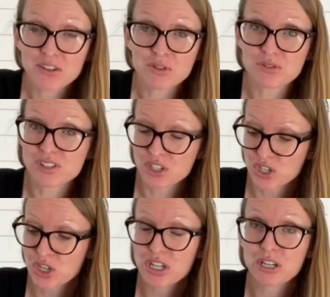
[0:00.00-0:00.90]
use the
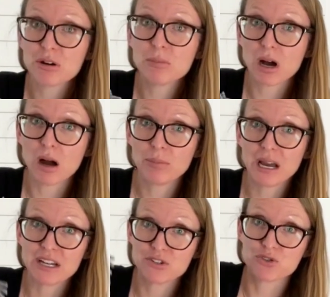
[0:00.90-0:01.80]
chenille mop
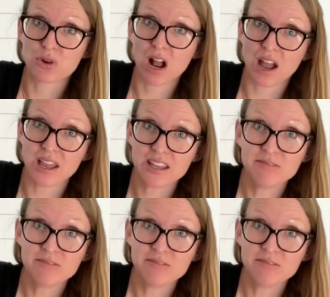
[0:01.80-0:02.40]
pad dry